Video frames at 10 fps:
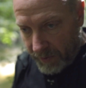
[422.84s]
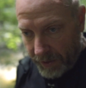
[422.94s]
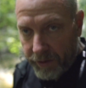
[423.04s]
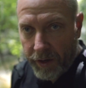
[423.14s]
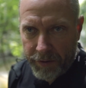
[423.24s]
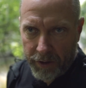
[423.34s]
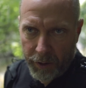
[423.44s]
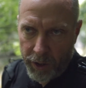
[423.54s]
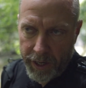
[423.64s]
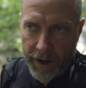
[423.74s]
They
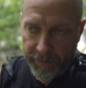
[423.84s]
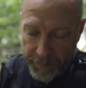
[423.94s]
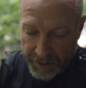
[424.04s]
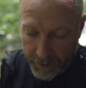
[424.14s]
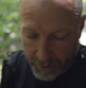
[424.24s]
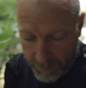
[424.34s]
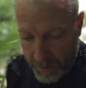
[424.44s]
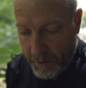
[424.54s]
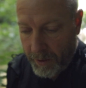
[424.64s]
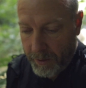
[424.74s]
definitely want to have me there.
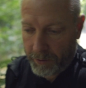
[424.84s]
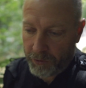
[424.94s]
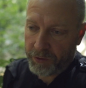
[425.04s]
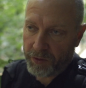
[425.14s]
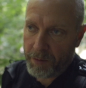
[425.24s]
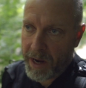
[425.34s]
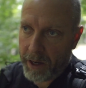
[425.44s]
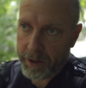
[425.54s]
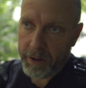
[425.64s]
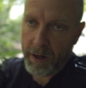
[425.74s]
It's just a
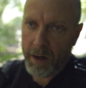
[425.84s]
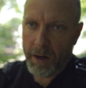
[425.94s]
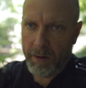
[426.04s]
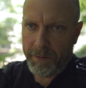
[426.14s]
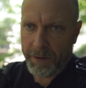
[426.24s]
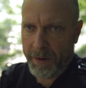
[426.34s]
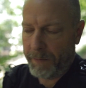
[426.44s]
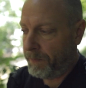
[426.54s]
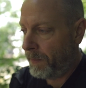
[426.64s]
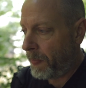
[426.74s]
matter of
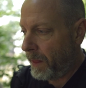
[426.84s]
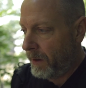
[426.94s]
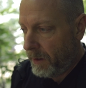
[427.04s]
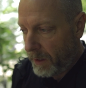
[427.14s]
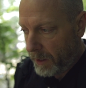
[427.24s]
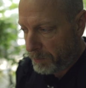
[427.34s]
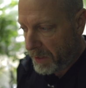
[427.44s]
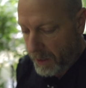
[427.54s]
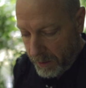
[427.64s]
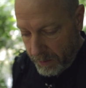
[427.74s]
it
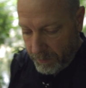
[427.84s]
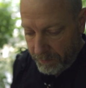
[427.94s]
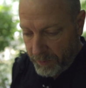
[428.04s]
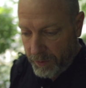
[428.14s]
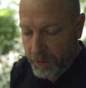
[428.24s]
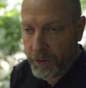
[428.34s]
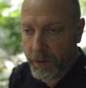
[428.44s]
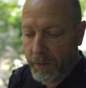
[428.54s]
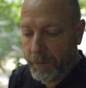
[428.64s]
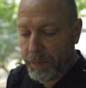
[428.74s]
being
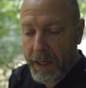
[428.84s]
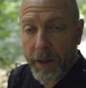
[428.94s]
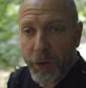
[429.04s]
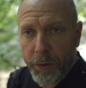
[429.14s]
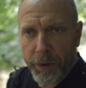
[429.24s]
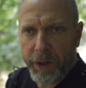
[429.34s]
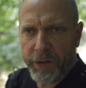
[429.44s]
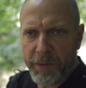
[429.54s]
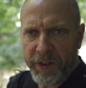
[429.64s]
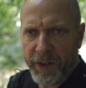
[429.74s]
peak
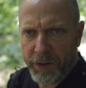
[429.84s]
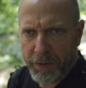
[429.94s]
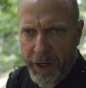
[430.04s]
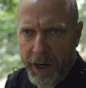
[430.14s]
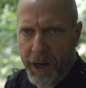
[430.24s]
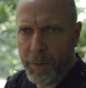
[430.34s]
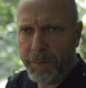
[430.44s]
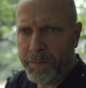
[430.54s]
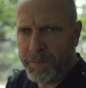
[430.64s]
tourism season right now,